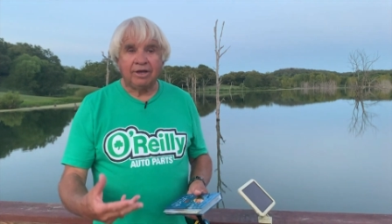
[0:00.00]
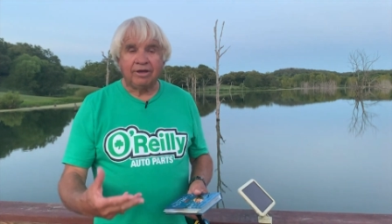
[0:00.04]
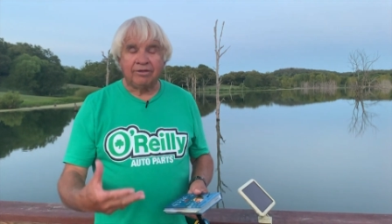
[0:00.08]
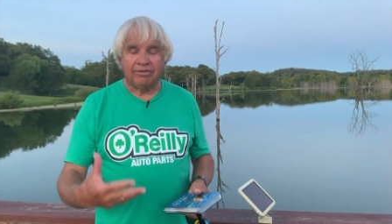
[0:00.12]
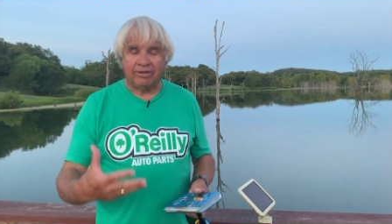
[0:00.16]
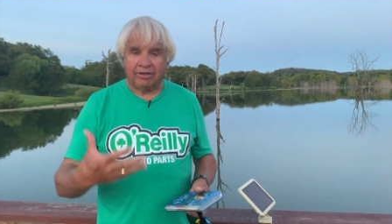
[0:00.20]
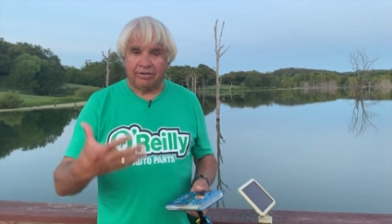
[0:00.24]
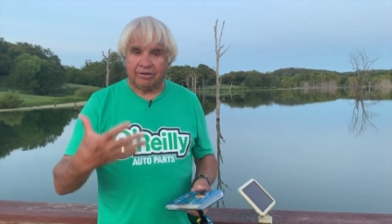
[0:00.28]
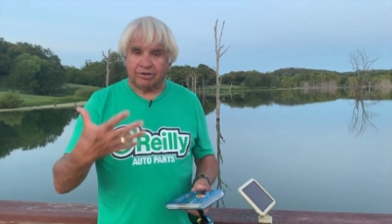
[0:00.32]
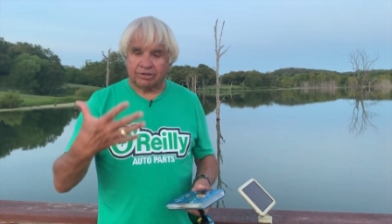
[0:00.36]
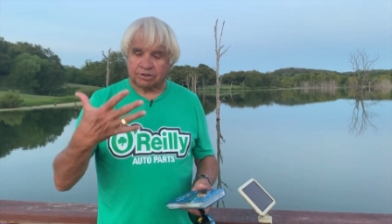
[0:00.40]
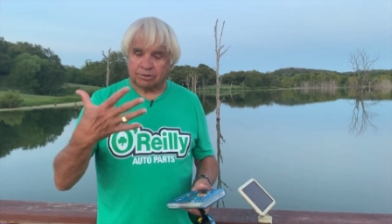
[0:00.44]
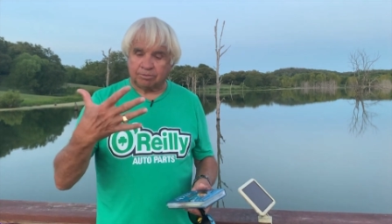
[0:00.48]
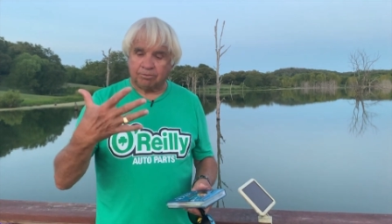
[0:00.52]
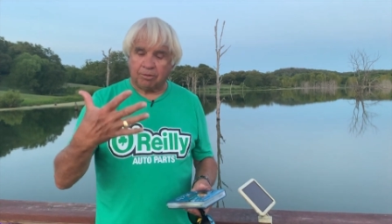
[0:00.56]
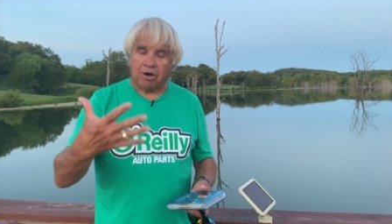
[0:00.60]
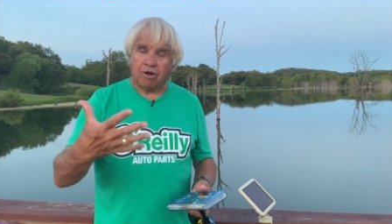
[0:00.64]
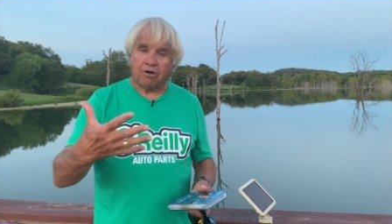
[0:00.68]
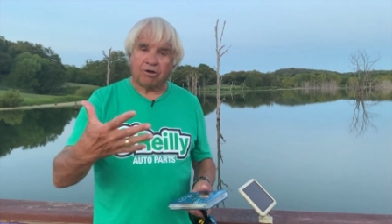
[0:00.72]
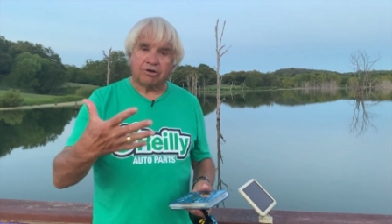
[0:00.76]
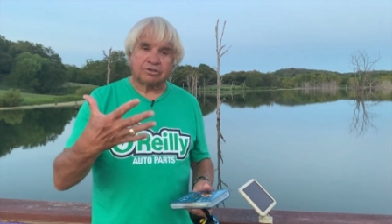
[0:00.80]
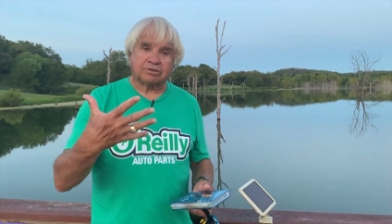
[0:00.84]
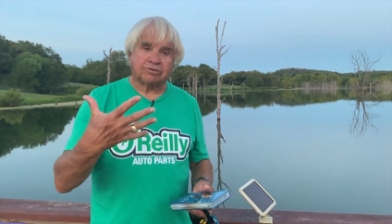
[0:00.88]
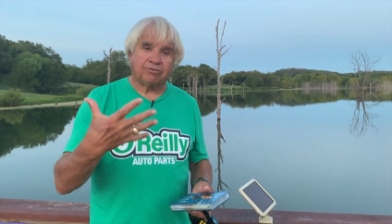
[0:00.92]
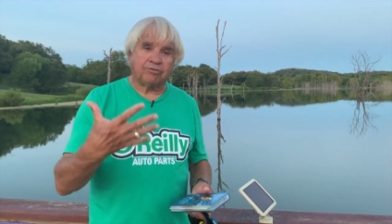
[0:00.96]
Then the
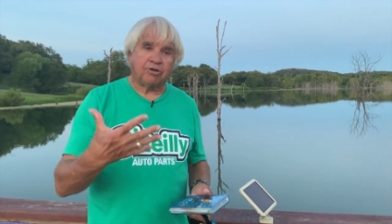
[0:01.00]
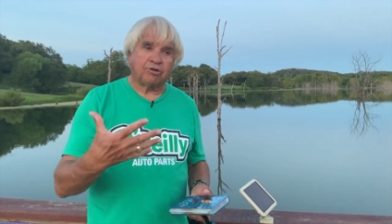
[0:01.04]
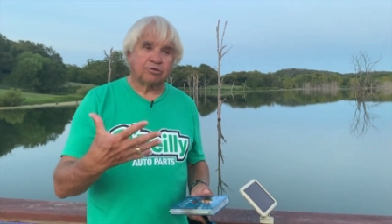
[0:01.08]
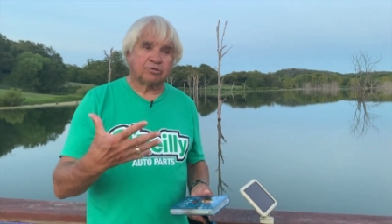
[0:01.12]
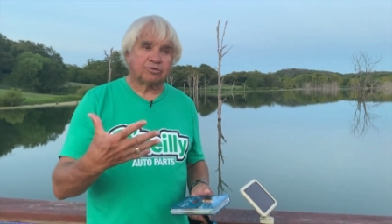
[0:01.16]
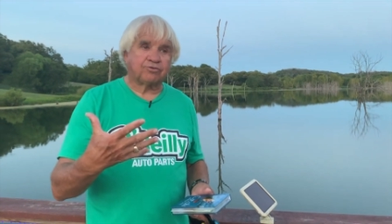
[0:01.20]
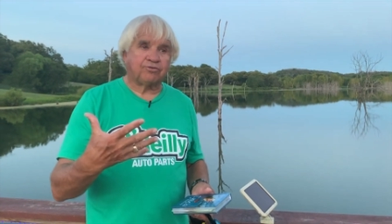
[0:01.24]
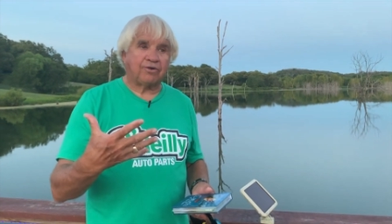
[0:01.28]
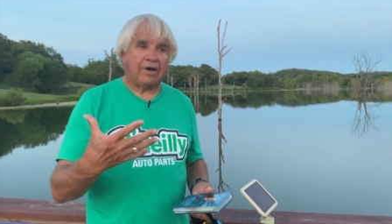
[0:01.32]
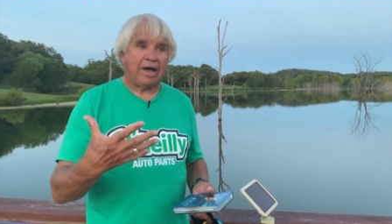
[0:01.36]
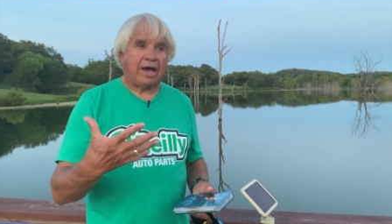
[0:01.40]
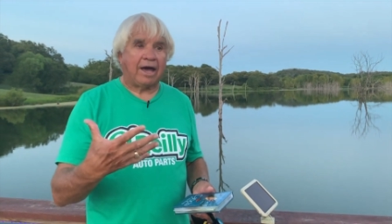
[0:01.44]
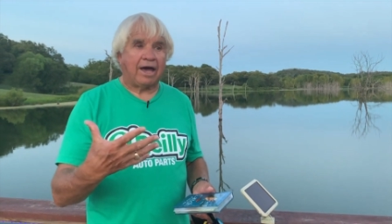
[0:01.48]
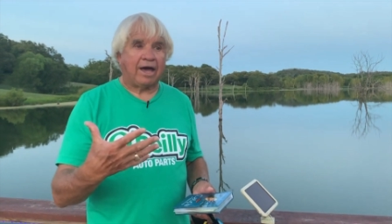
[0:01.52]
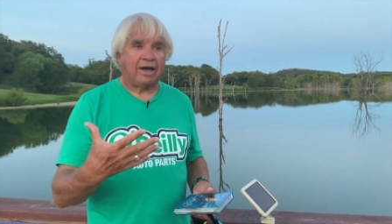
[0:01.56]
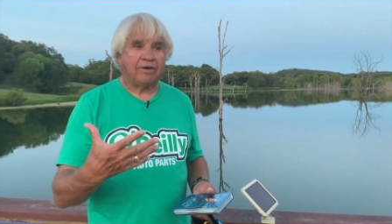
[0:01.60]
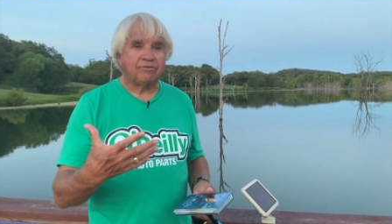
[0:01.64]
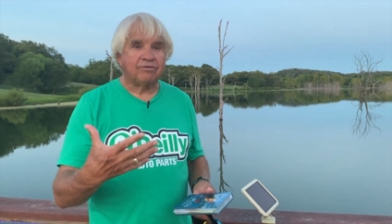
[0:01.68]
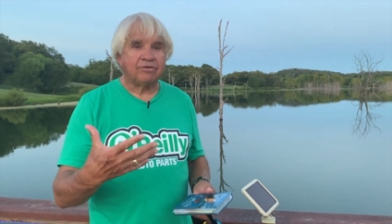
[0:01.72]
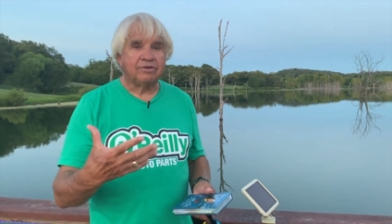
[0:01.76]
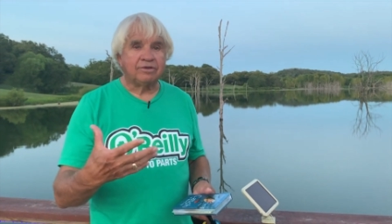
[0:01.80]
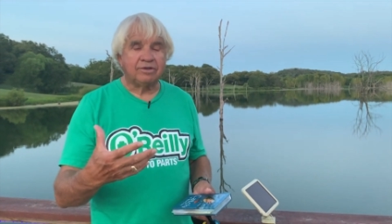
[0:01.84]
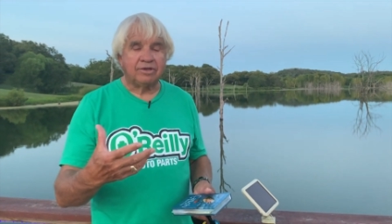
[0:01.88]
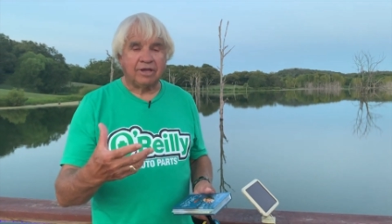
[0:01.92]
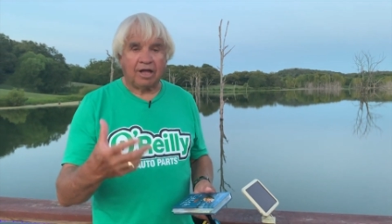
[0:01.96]
smallest of those five,
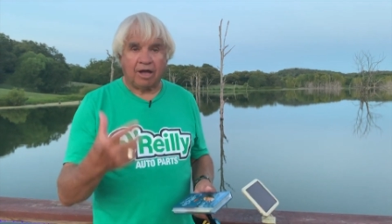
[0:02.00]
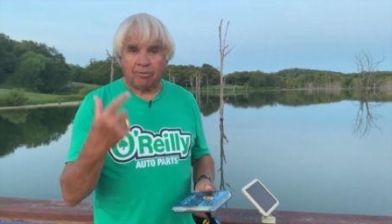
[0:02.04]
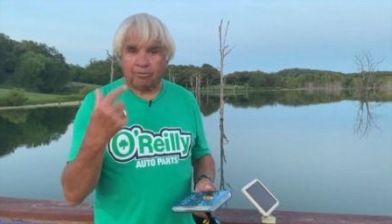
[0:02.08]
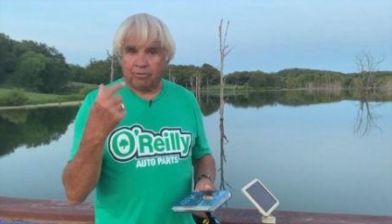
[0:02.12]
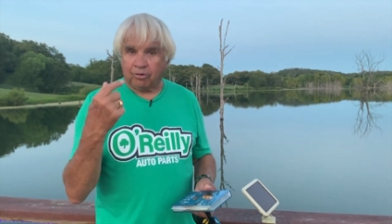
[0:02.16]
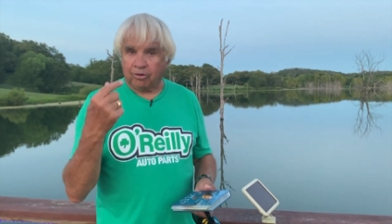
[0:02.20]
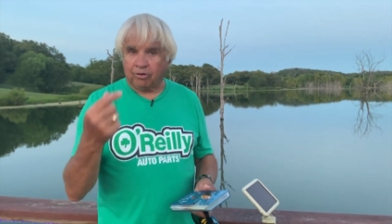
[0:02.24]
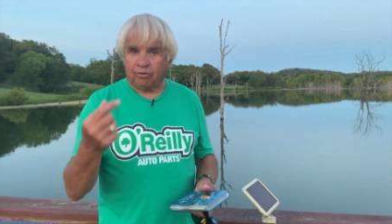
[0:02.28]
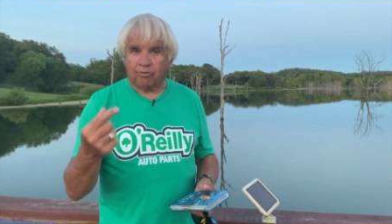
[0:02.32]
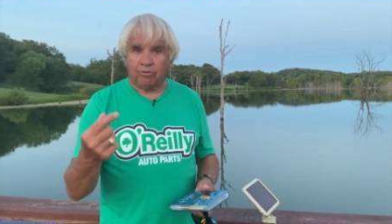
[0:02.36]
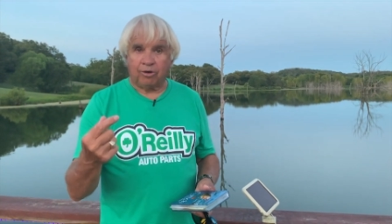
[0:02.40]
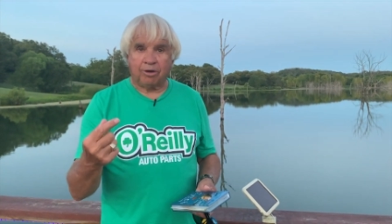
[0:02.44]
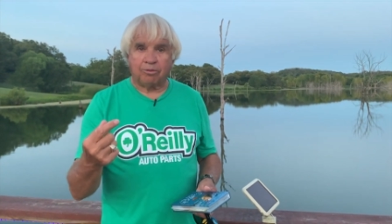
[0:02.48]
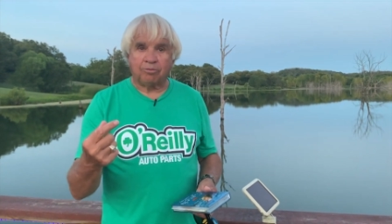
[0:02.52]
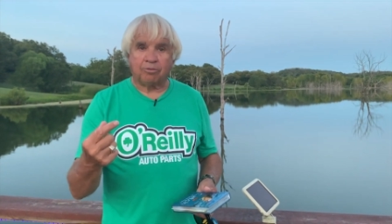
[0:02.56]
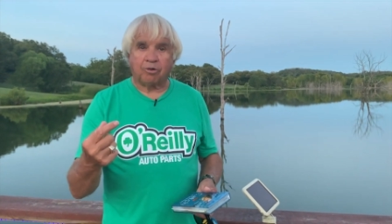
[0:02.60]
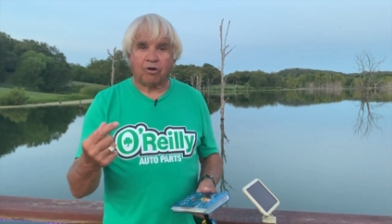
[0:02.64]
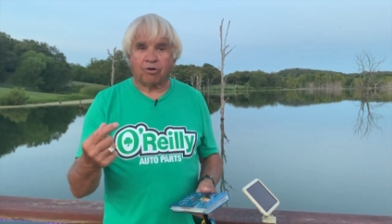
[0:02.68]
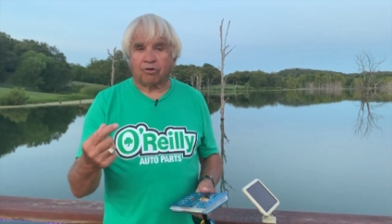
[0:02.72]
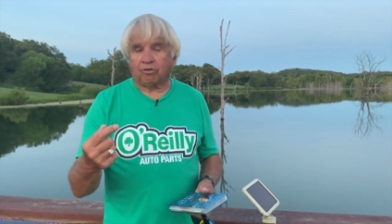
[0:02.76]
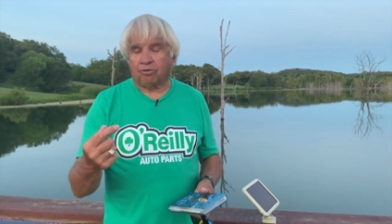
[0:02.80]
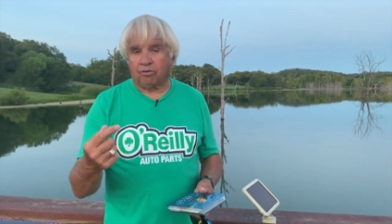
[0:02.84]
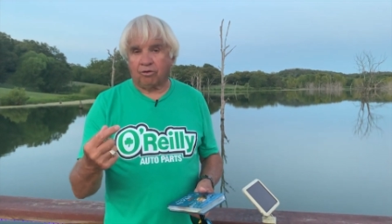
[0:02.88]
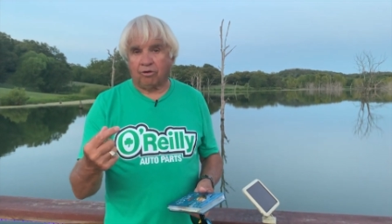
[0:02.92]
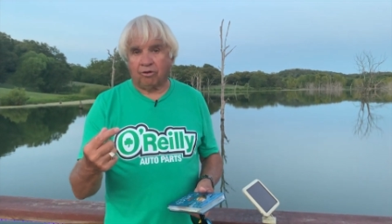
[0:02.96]
I'll put a red
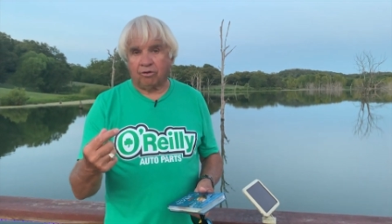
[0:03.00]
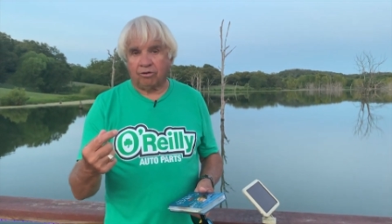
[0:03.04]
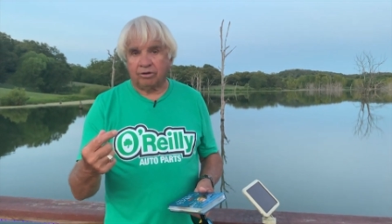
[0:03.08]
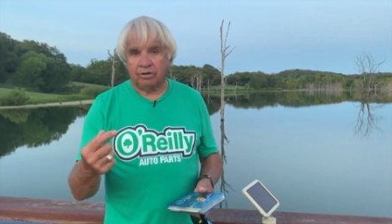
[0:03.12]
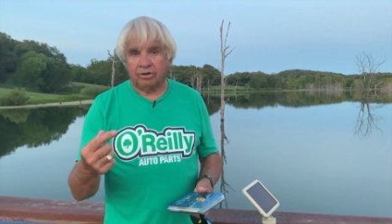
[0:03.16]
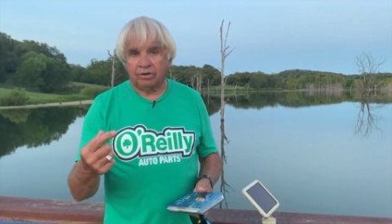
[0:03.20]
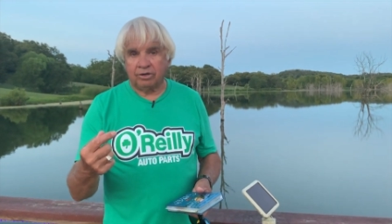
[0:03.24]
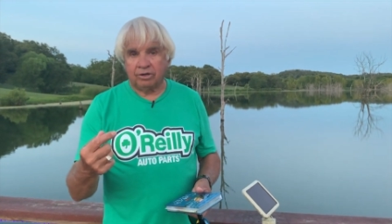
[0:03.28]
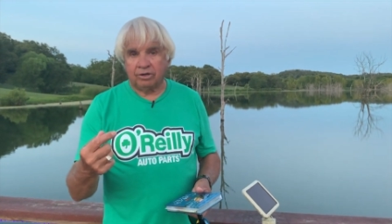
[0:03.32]
marker on.